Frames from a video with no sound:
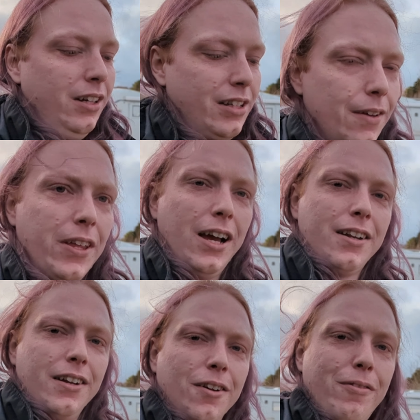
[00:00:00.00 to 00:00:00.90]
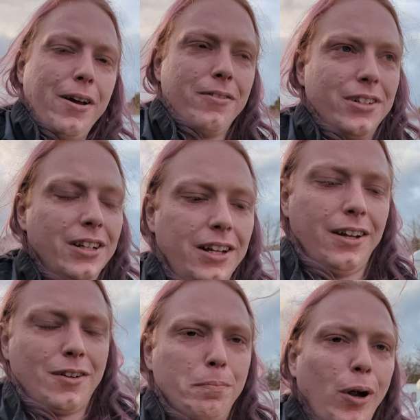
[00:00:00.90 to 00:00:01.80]
See if they had any around that
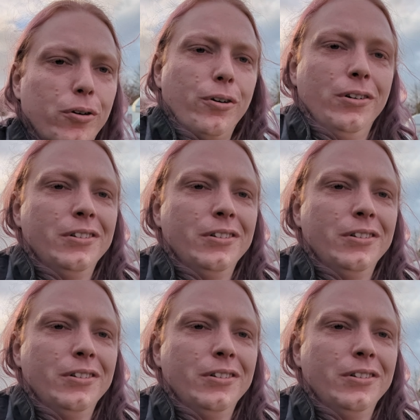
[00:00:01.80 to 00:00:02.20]
I could borrow